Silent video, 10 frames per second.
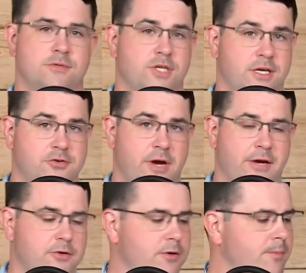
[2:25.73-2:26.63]
chicken
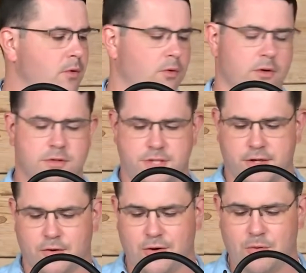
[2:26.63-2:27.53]
tractor or
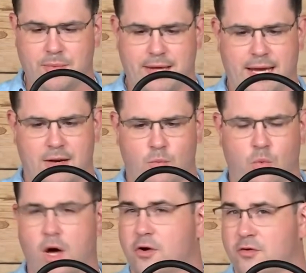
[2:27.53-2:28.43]
chicken coop and
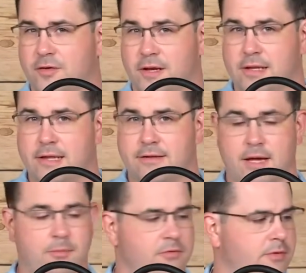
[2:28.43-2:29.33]
water suddenly
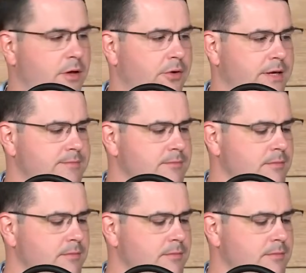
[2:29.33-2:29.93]
stops flowing,